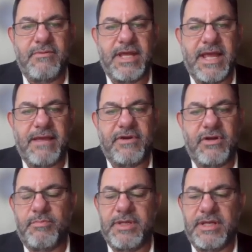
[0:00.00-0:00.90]
We have it
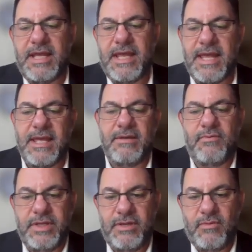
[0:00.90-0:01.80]
open and
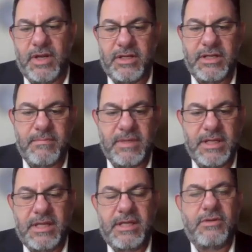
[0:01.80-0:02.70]
we welcome
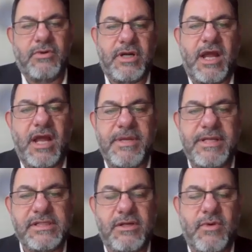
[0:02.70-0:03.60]
your
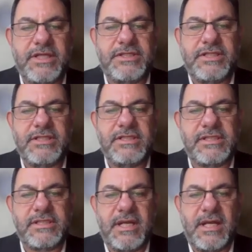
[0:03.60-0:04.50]
comments and
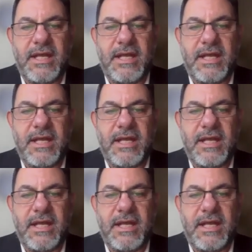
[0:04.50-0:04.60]
questions.